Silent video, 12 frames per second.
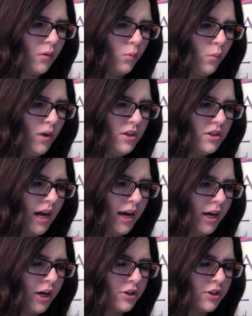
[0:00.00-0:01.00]
Which
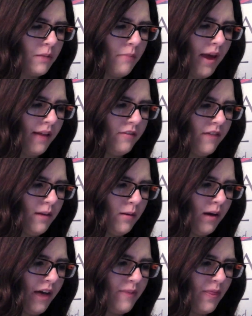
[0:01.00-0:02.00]
character, male and female,
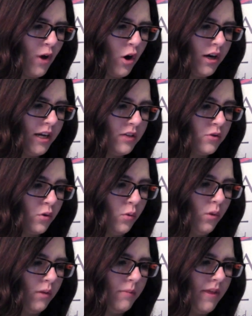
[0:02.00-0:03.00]
have been the hardest or
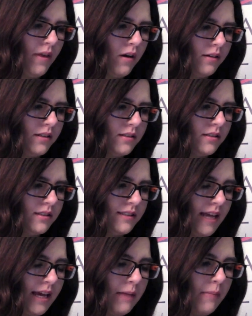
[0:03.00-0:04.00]
will be the hardest to
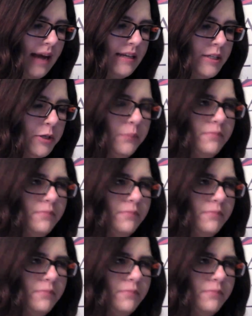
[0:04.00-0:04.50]
say goodbye to?